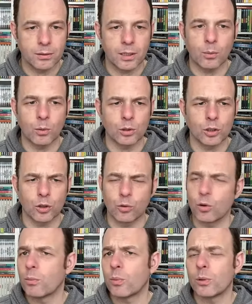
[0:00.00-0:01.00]
I watched The
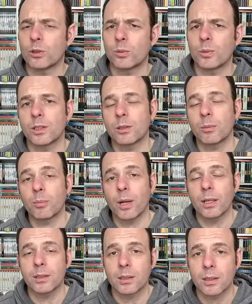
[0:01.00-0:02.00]
Group, which was
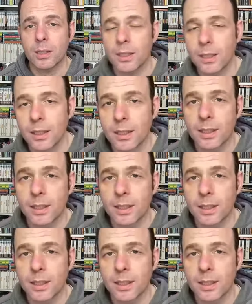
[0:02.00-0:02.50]
surprisingly